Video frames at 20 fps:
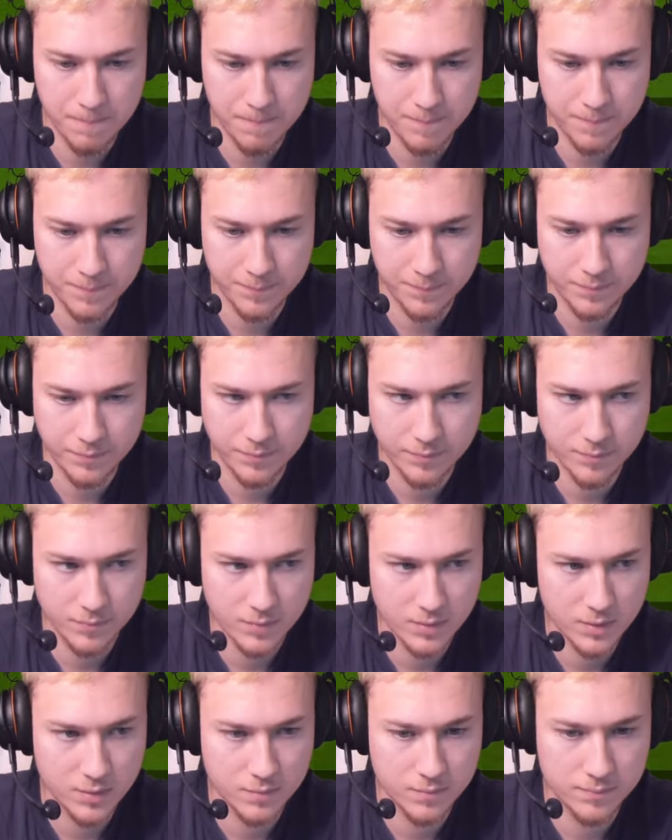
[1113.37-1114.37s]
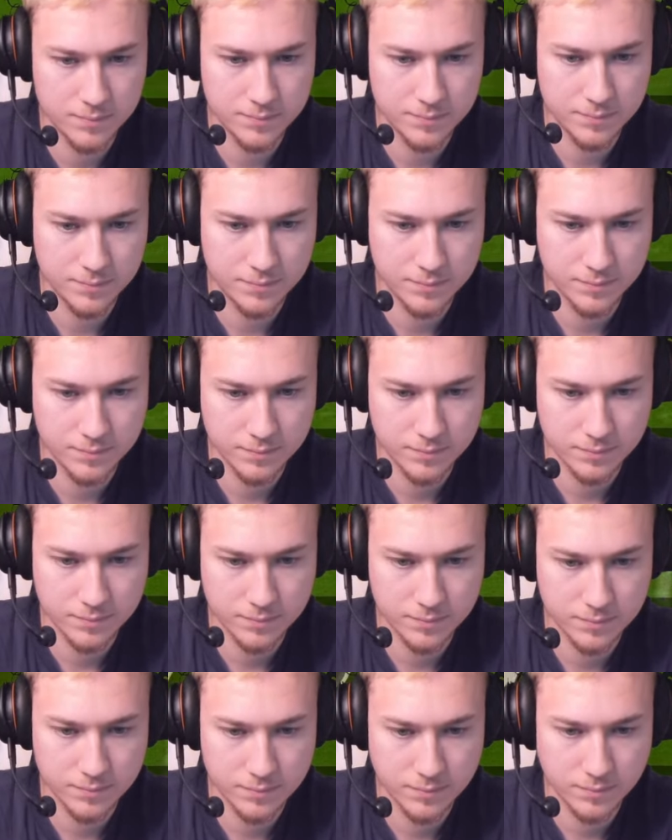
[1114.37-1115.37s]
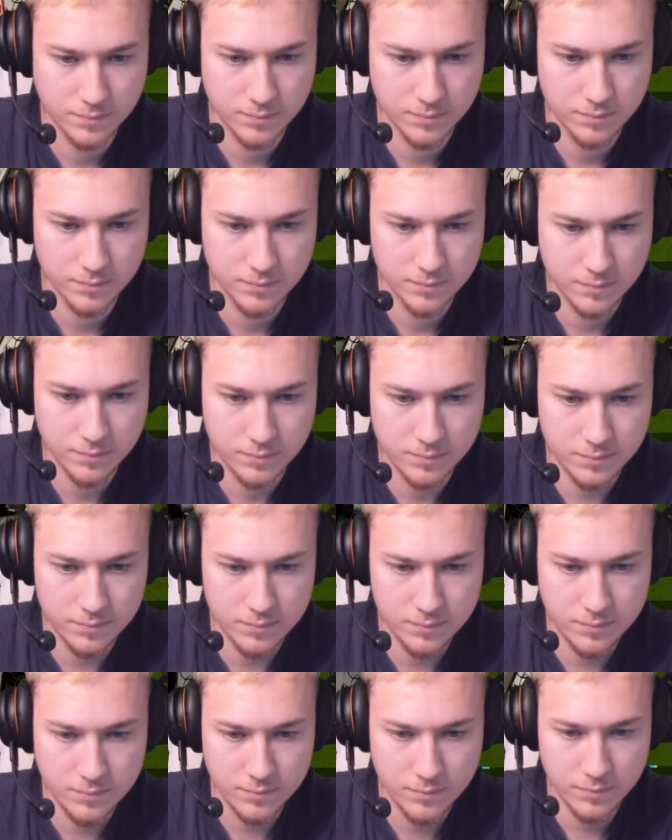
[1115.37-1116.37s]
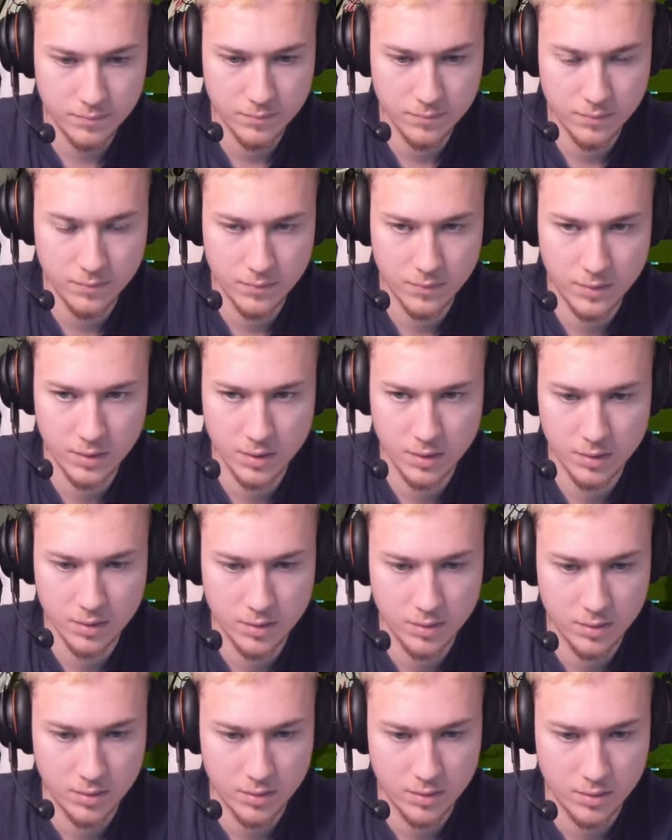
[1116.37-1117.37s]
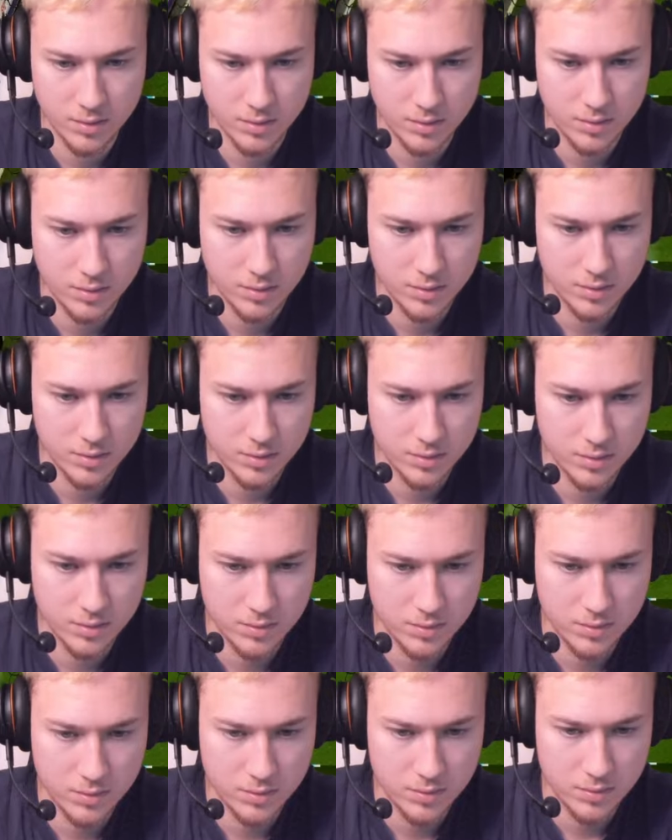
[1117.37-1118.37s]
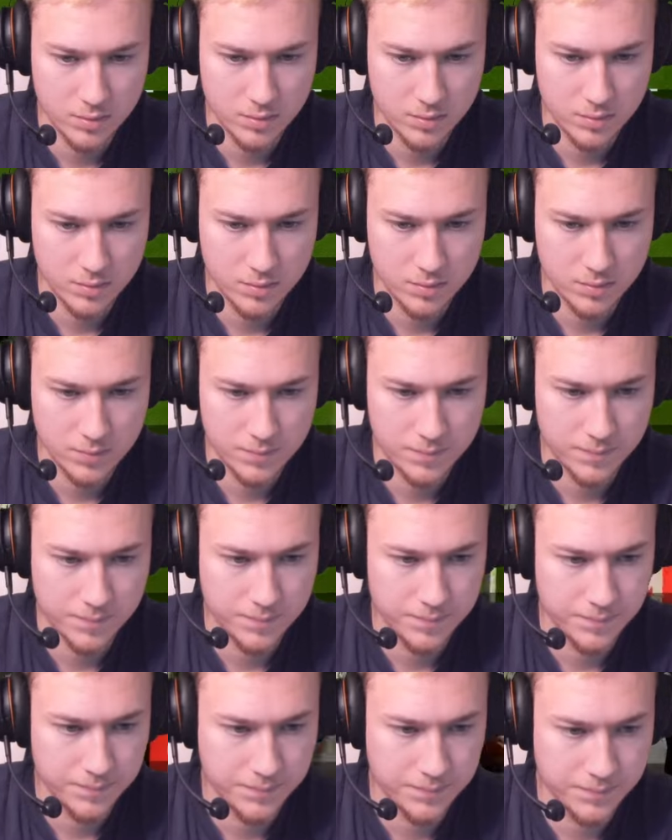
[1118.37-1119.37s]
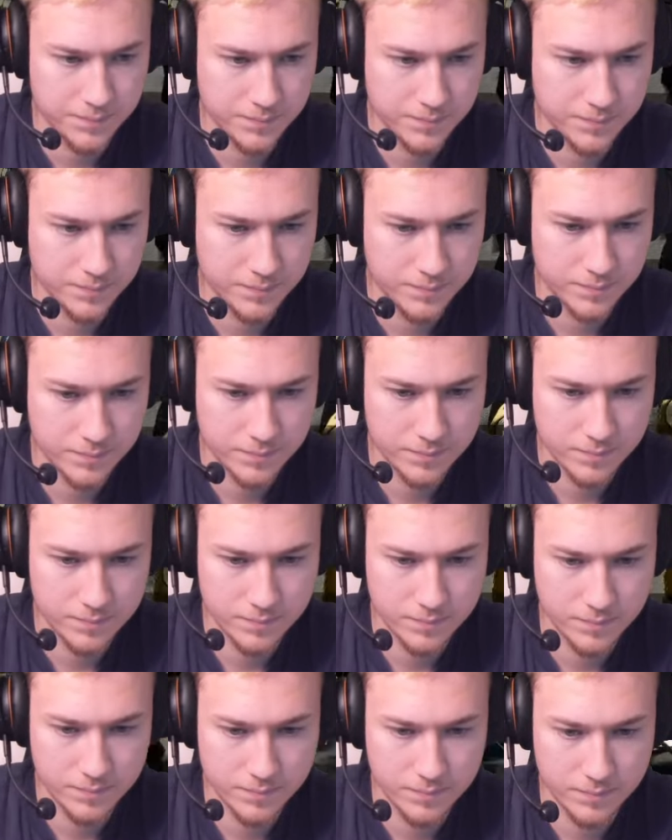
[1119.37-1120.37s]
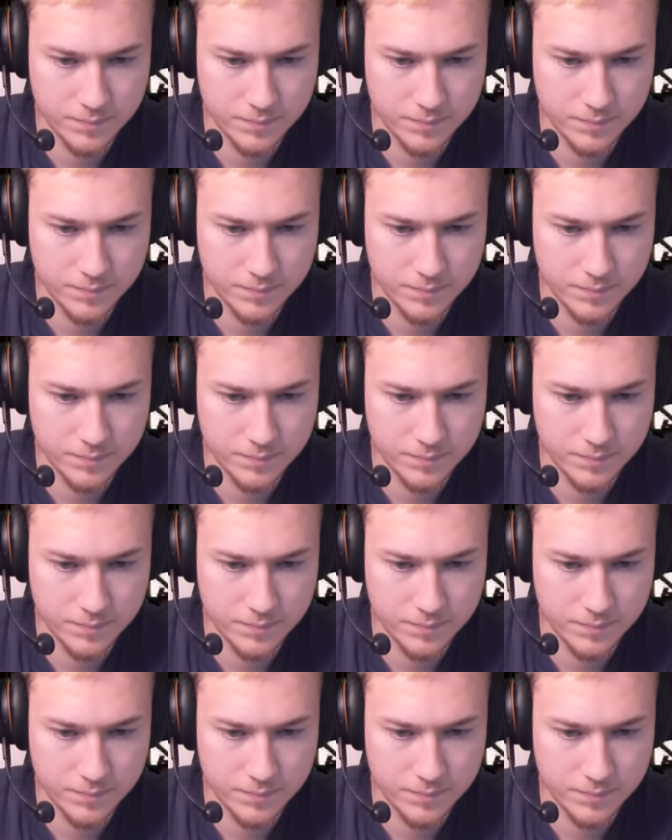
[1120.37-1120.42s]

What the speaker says: Nothing is said.